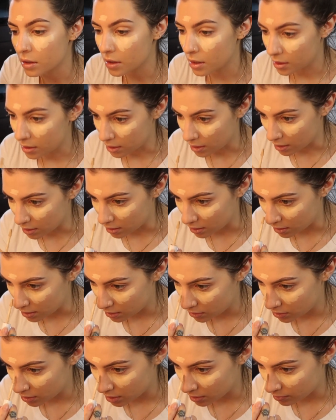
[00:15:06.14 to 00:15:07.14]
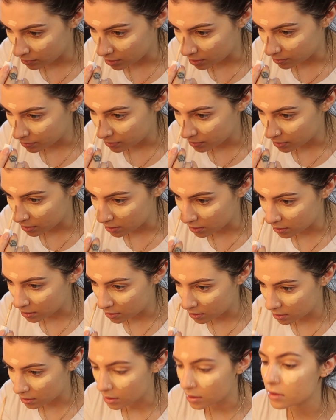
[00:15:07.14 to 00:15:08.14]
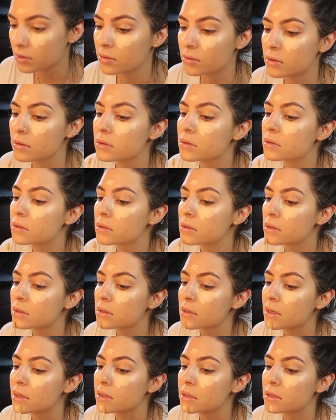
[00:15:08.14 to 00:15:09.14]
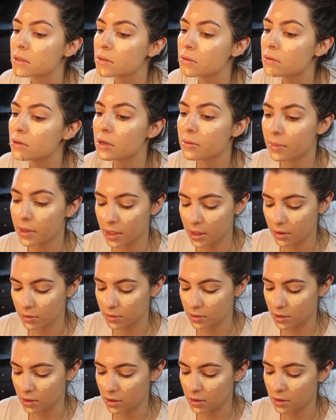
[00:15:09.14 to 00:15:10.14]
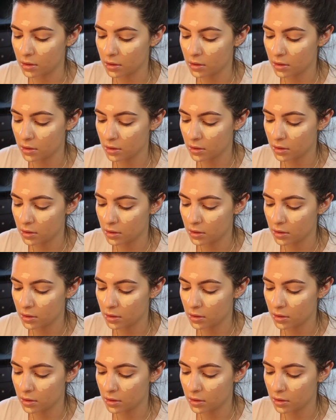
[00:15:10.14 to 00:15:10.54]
And then I think I'm going to put, I don't like this one on my nose at all.